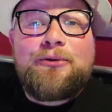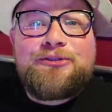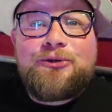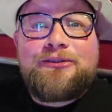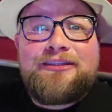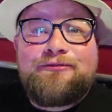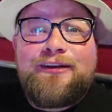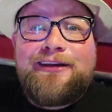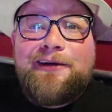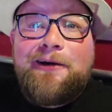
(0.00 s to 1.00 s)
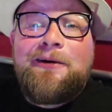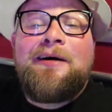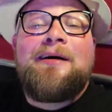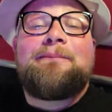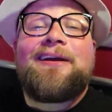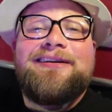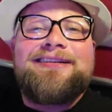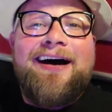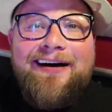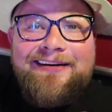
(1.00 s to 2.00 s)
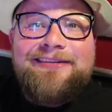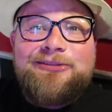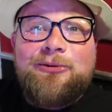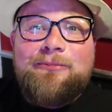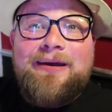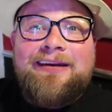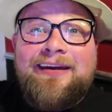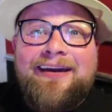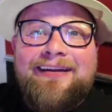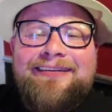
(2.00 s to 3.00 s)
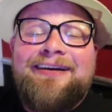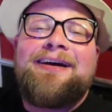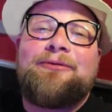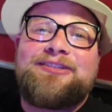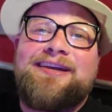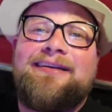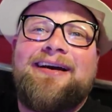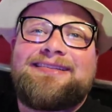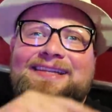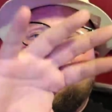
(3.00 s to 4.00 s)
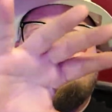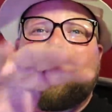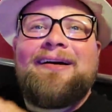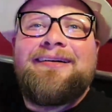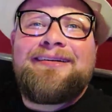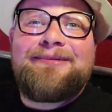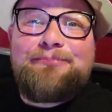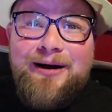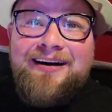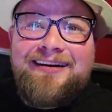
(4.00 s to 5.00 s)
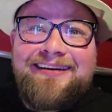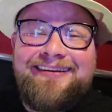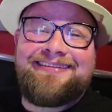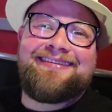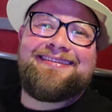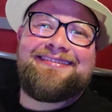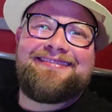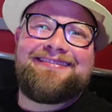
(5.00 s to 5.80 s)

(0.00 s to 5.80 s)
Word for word: you enjoyed this video because I enjoyed making it. We'll see you next time. Bye! Bye.